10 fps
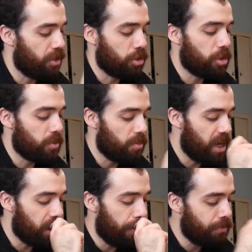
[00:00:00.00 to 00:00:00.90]
They're cooked
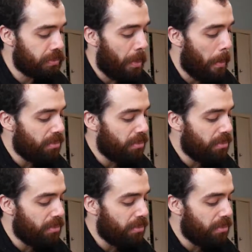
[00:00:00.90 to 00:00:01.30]
with bacon,